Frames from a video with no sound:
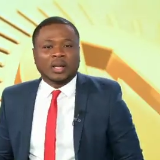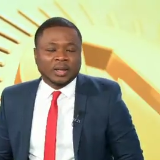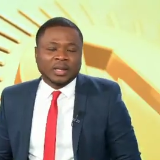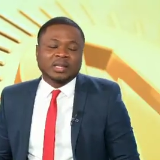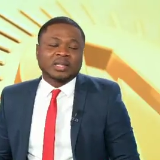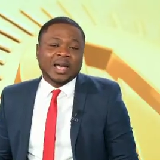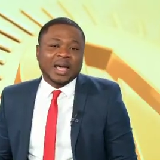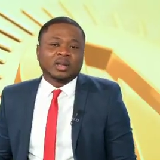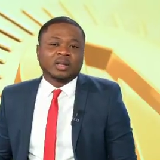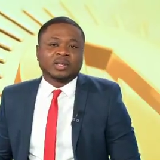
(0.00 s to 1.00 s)
these
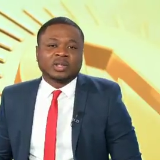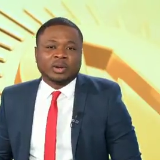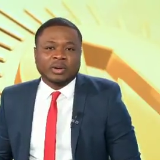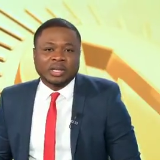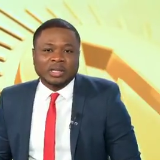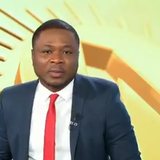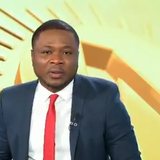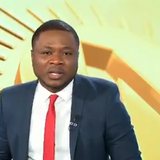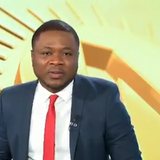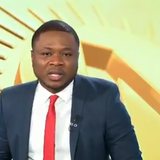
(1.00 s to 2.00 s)
and other stories.
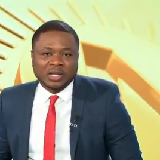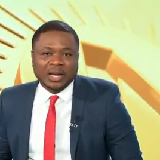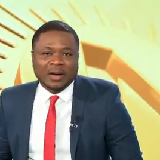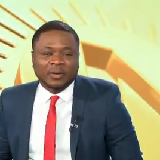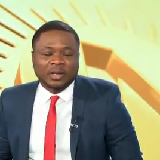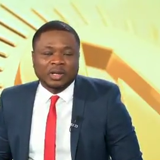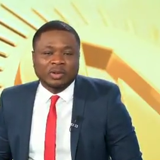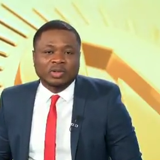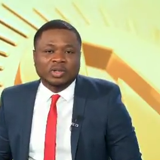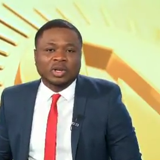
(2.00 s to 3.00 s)
Please visit
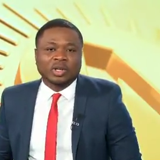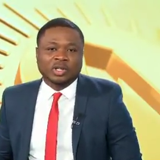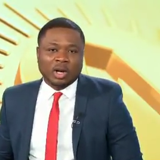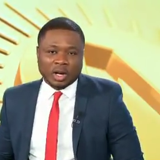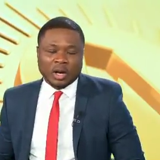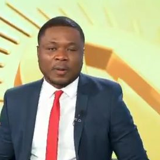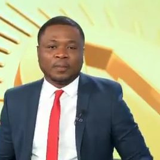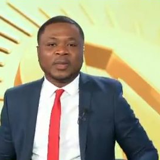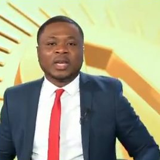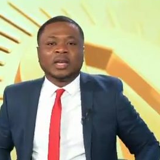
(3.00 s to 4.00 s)

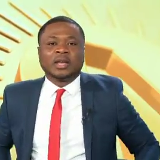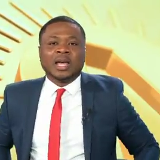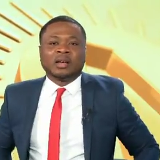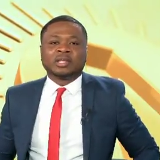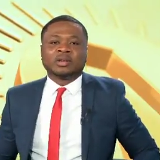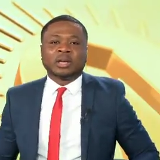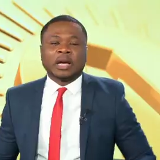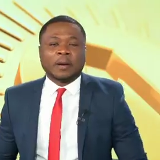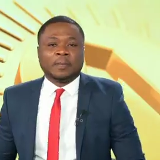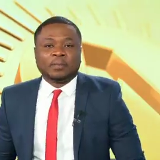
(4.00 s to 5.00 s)
Africanews.com. Now, still to
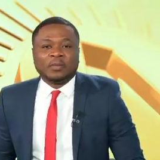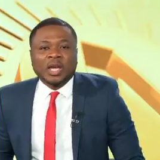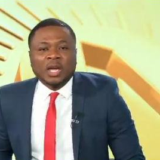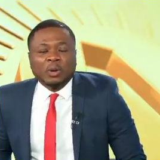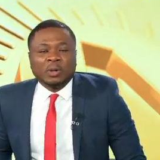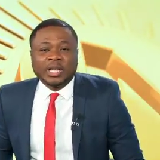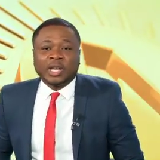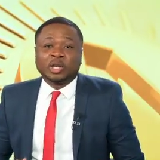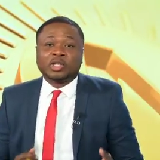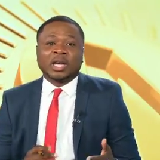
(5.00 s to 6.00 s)
come, we
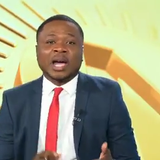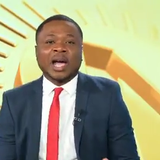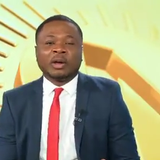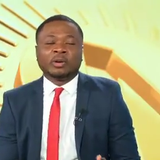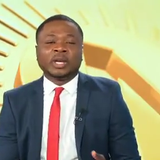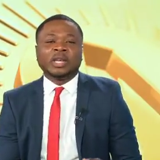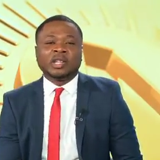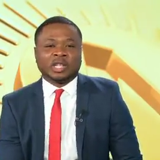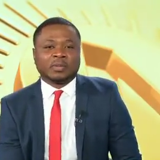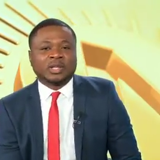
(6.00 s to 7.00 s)
take you to Cairo,
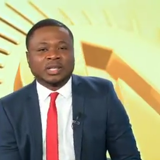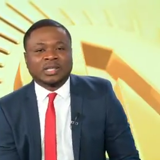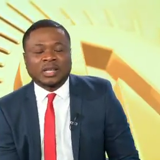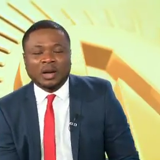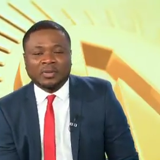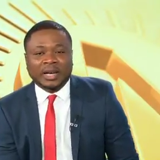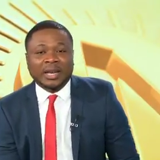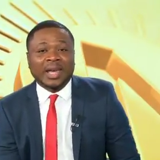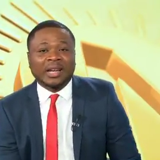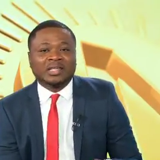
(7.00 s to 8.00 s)
Egypt, to discover
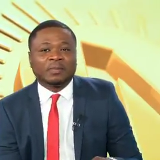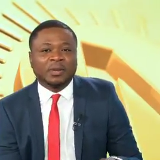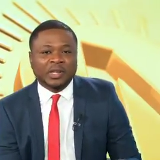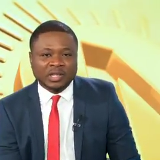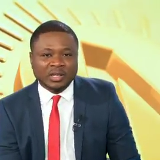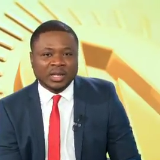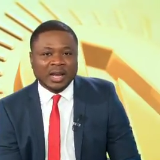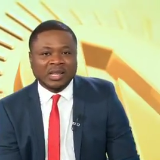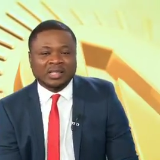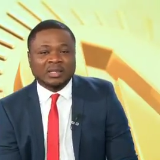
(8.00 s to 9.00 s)
an exhibition
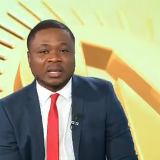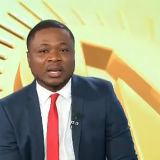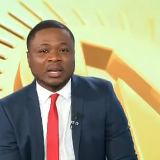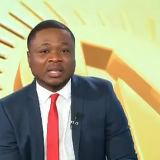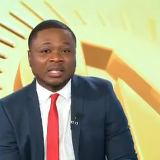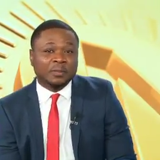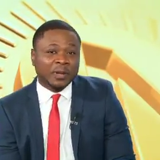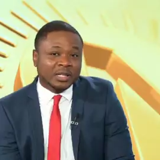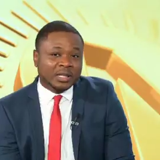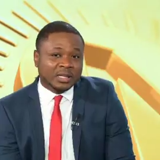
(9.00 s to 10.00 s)
that
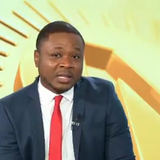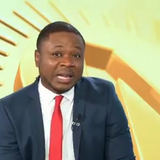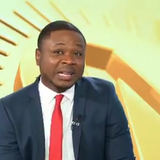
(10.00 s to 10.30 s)
depicted the